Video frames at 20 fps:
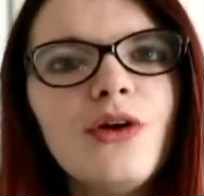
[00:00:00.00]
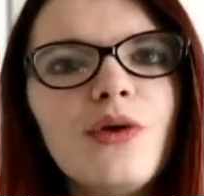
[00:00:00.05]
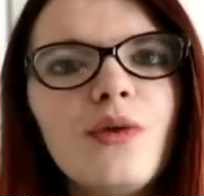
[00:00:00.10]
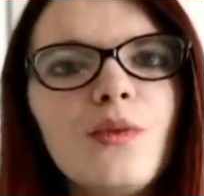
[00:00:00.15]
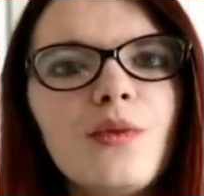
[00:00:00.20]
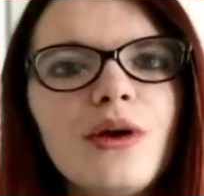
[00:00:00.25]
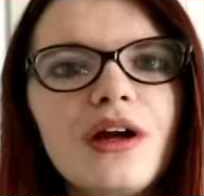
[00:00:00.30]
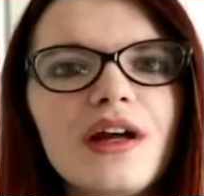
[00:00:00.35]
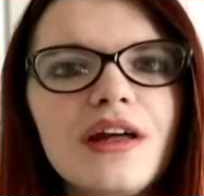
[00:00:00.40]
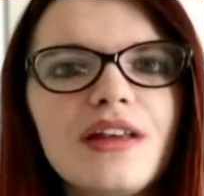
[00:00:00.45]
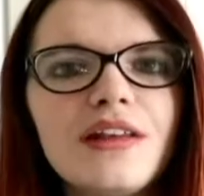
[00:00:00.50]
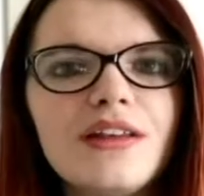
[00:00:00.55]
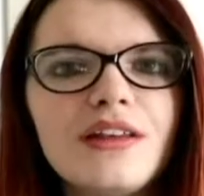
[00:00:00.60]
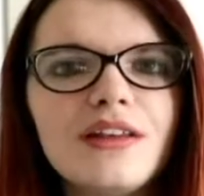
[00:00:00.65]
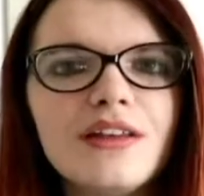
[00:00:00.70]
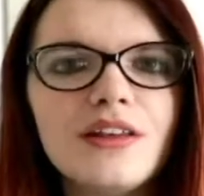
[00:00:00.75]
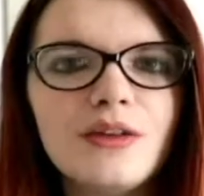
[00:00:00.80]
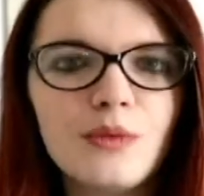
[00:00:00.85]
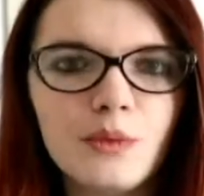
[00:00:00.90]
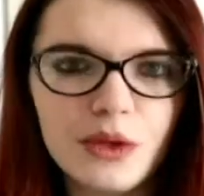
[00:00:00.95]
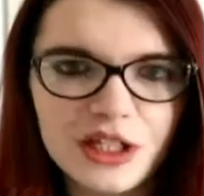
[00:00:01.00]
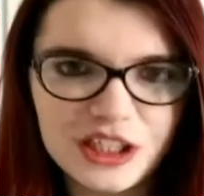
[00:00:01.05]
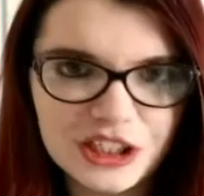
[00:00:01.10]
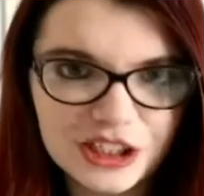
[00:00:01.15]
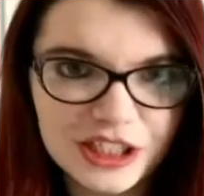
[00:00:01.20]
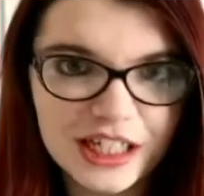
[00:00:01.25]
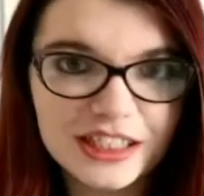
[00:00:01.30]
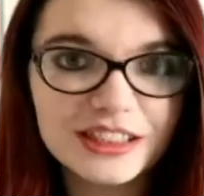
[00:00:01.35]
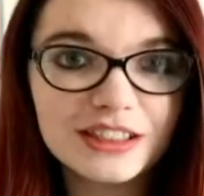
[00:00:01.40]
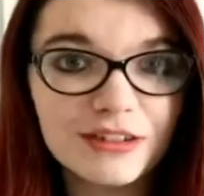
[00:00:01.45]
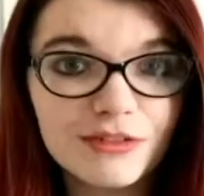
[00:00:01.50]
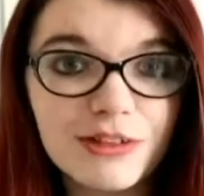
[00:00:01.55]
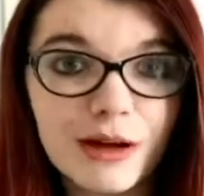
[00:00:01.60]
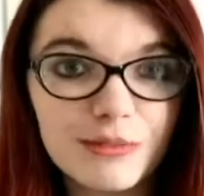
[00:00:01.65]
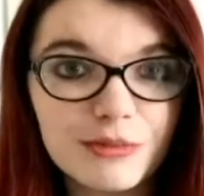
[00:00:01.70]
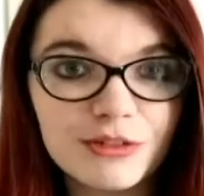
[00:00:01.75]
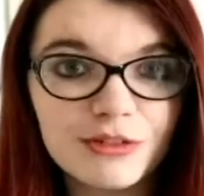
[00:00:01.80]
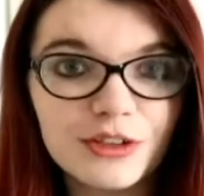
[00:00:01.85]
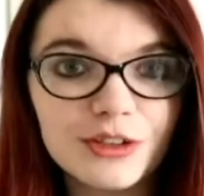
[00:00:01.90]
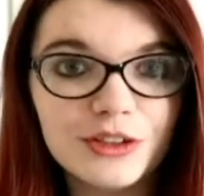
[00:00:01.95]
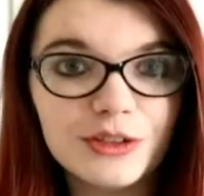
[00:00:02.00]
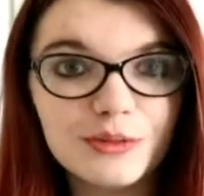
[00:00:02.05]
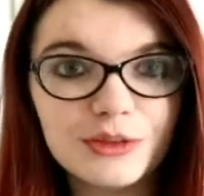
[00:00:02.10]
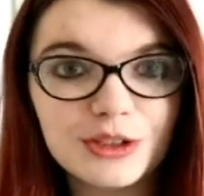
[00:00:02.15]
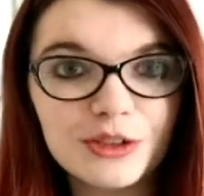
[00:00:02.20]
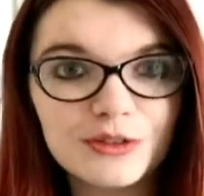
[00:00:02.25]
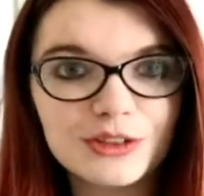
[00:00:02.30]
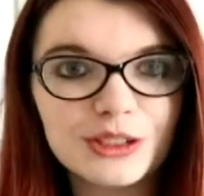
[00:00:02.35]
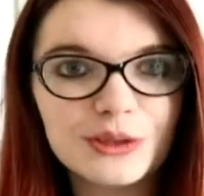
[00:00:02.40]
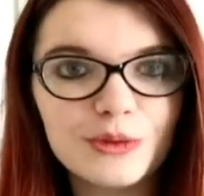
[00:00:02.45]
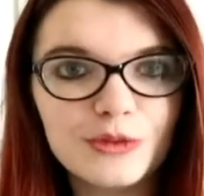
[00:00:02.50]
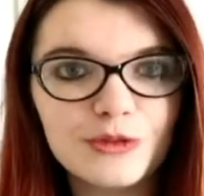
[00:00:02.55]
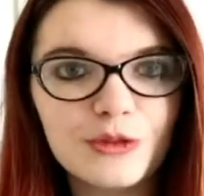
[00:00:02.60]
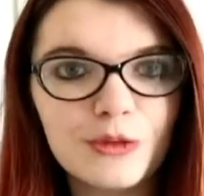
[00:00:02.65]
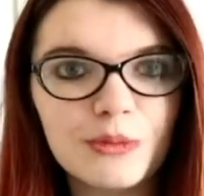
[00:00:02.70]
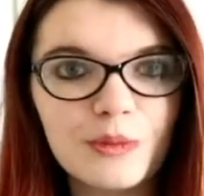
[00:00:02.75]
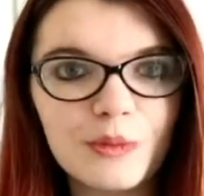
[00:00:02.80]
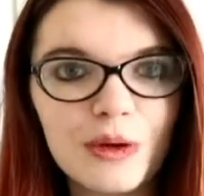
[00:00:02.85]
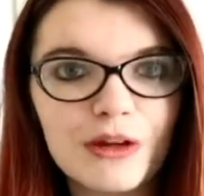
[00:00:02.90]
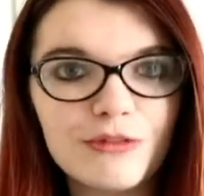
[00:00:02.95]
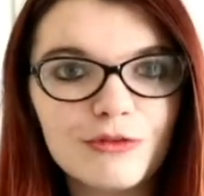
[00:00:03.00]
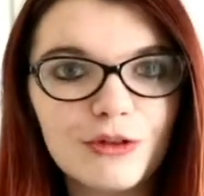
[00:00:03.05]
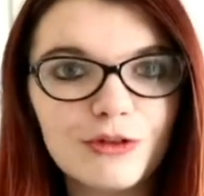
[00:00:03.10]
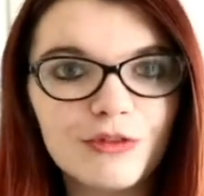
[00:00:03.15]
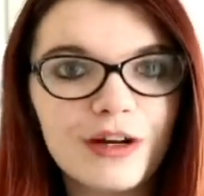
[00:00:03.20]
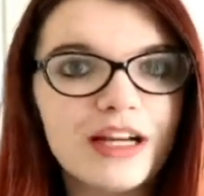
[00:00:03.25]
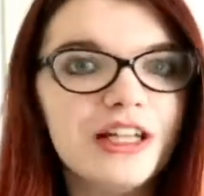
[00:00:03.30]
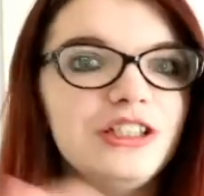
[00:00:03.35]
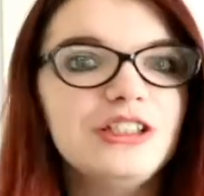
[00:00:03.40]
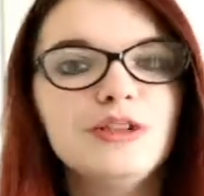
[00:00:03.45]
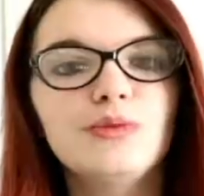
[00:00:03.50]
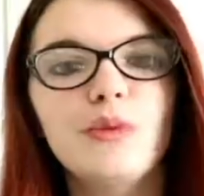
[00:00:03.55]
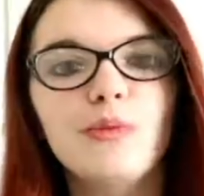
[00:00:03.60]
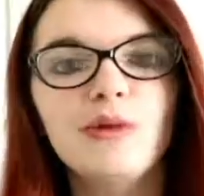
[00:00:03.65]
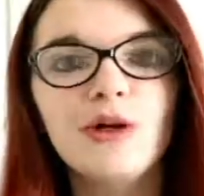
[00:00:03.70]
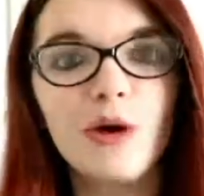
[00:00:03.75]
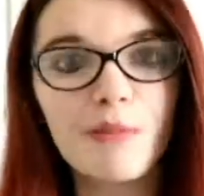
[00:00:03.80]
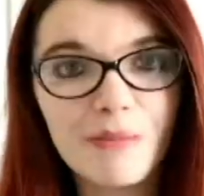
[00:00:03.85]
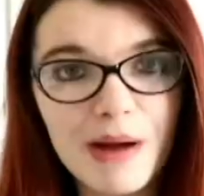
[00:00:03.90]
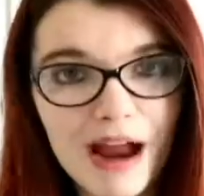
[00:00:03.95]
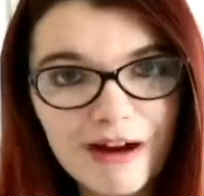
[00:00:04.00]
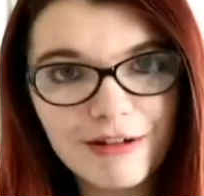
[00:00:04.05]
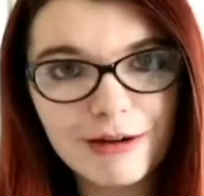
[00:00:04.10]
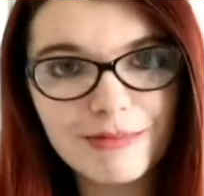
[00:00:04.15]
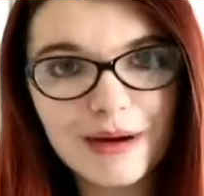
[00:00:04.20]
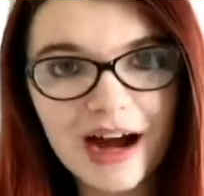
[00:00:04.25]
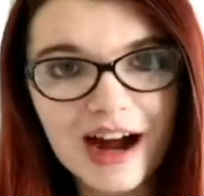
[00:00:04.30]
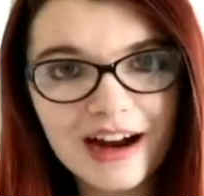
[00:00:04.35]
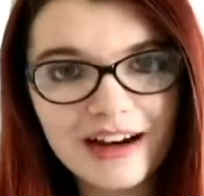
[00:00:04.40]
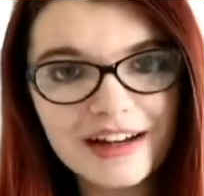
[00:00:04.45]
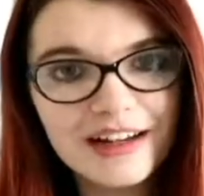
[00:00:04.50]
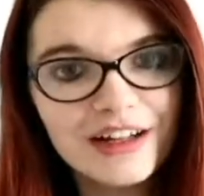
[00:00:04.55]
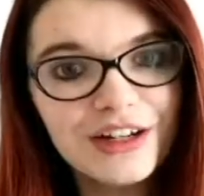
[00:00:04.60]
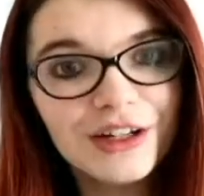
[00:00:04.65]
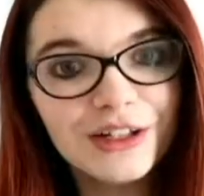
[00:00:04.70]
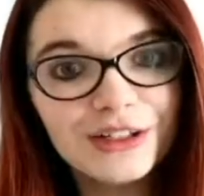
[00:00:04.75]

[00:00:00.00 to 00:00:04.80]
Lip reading: with the Winchester family reunion, which obviously we've all been waiting for ages when we got Mary back.